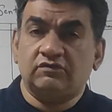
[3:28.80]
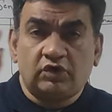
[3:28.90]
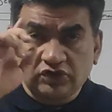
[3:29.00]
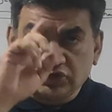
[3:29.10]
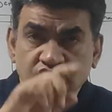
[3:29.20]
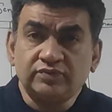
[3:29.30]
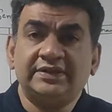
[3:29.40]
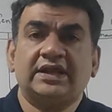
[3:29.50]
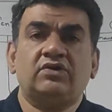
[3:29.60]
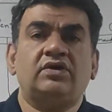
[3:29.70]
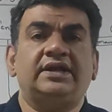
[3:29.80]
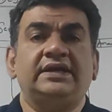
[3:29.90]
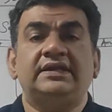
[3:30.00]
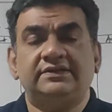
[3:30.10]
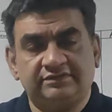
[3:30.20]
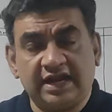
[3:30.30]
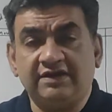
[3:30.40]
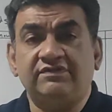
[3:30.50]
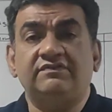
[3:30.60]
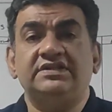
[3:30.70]
What is to be recorded,
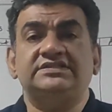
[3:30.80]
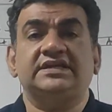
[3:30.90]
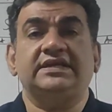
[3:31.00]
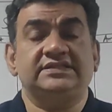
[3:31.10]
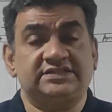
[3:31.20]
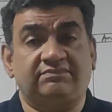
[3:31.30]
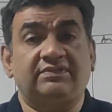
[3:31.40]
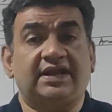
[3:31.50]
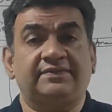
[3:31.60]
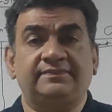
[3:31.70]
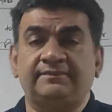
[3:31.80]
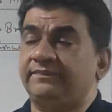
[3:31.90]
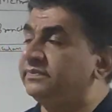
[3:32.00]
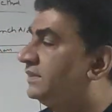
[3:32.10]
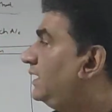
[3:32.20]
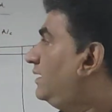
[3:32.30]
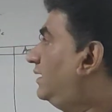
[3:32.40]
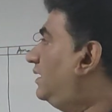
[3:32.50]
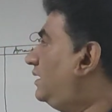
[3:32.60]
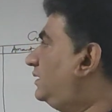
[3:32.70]
that we will see in some
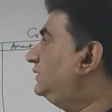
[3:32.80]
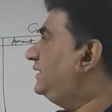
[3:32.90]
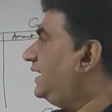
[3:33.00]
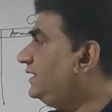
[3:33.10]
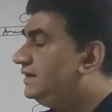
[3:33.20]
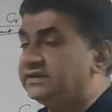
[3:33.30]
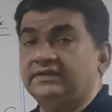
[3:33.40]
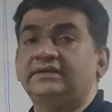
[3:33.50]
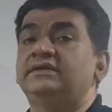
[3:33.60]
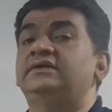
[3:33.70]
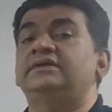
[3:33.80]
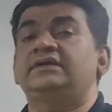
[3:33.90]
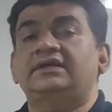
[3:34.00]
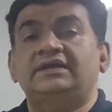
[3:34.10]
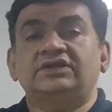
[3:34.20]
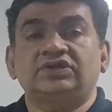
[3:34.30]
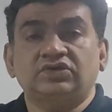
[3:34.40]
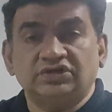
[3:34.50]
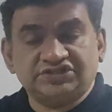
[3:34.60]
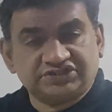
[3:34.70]
time. Then
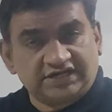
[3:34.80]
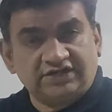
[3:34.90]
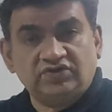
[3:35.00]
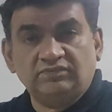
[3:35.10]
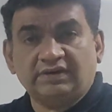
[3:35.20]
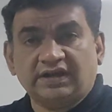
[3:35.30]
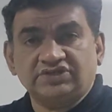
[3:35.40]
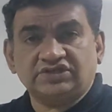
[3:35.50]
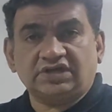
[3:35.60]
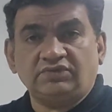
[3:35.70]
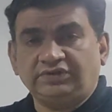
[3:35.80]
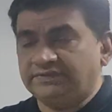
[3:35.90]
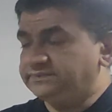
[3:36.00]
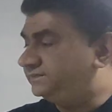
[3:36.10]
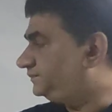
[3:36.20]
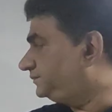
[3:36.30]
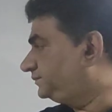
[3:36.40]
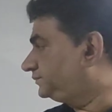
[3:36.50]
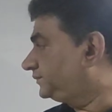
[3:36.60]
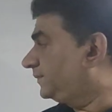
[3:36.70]
goods sent to branch account,
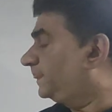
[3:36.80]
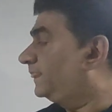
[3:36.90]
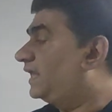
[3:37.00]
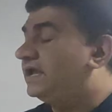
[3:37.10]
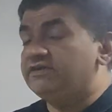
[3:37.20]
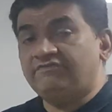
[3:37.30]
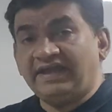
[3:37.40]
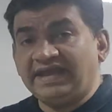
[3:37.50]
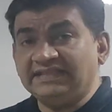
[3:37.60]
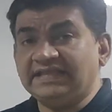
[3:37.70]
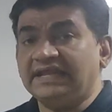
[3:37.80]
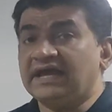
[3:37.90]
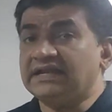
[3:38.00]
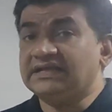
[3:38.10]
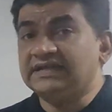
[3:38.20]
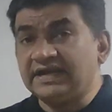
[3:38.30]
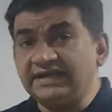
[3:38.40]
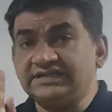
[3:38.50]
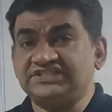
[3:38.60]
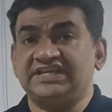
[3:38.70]
where there are
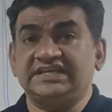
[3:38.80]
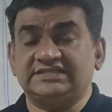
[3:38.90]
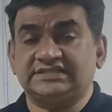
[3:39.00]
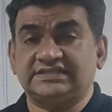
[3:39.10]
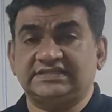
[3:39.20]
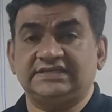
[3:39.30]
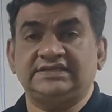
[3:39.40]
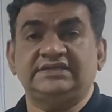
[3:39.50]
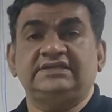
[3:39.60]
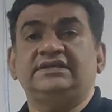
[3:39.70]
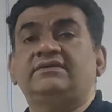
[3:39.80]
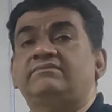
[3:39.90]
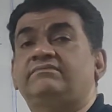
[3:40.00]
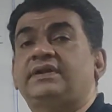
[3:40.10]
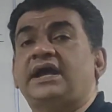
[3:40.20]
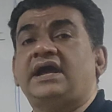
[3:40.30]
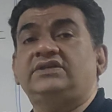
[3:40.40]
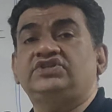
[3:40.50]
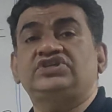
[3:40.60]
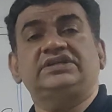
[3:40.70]
credit sales,
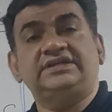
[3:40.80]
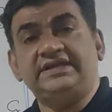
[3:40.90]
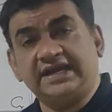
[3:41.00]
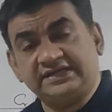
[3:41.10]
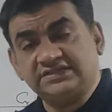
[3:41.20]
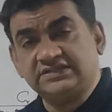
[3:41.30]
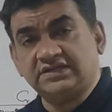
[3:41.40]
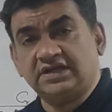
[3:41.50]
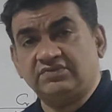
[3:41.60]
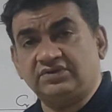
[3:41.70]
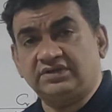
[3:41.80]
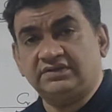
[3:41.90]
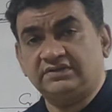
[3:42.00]
branch debtors account